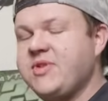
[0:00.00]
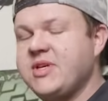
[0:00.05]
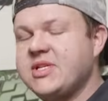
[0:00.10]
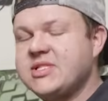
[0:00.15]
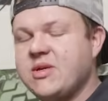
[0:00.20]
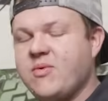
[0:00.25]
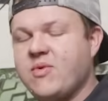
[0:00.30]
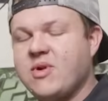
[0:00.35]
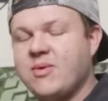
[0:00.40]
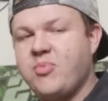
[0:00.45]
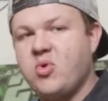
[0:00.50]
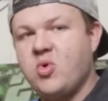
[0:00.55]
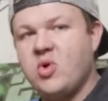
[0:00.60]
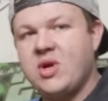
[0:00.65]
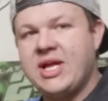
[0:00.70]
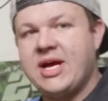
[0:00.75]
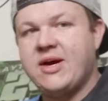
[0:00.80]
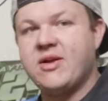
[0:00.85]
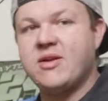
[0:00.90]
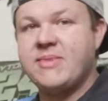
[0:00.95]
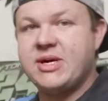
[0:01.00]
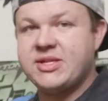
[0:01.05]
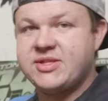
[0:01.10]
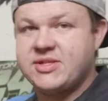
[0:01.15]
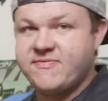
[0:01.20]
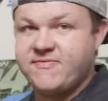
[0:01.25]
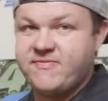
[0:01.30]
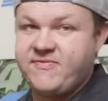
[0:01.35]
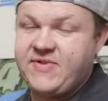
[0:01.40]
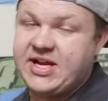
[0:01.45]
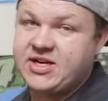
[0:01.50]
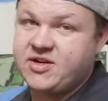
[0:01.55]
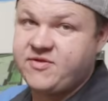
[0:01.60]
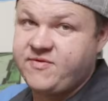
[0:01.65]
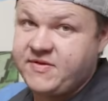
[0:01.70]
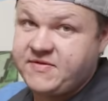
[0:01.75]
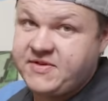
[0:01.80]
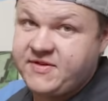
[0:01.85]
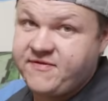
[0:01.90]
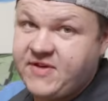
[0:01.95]
things I want to point out about the Factor
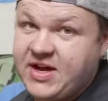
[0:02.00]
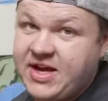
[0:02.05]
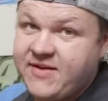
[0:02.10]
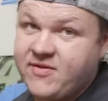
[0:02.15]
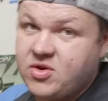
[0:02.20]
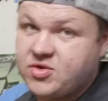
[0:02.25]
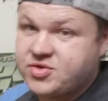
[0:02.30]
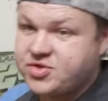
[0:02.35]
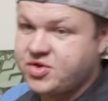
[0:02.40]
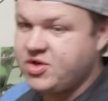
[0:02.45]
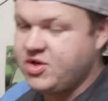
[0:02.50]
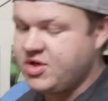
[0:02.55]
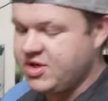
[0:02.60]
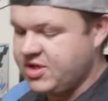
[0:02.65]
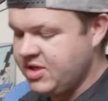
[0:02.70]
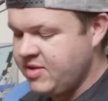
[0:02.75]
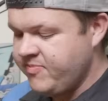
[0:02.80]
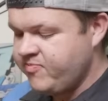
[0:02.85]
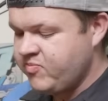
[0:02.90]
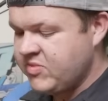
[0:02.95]
55 Ultra hook